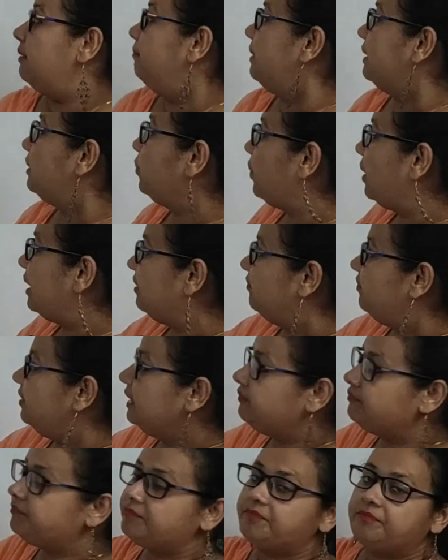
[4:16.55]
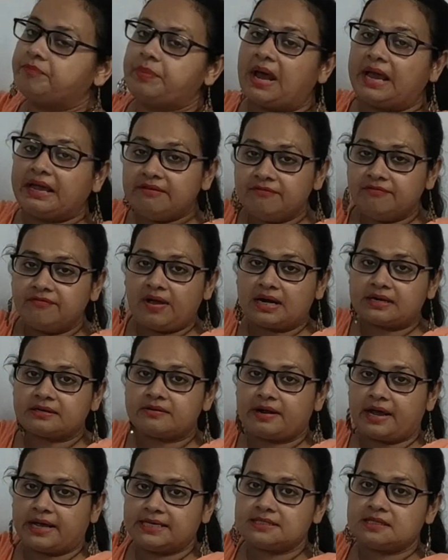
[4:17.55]
But when we prime
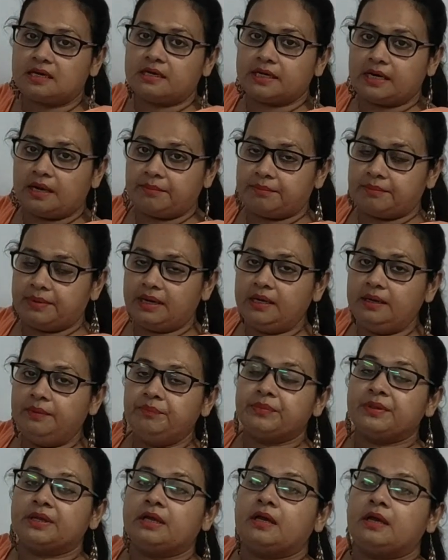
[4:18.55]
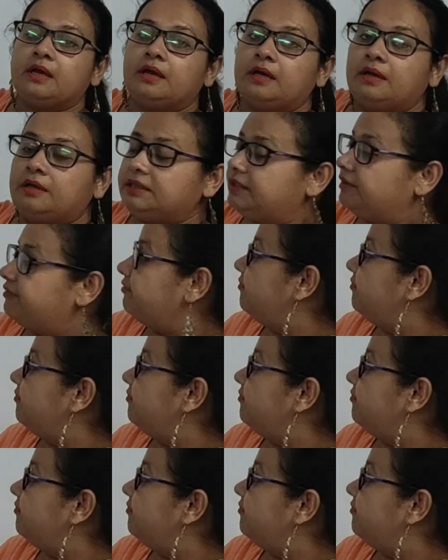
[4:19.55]
factorize a number, the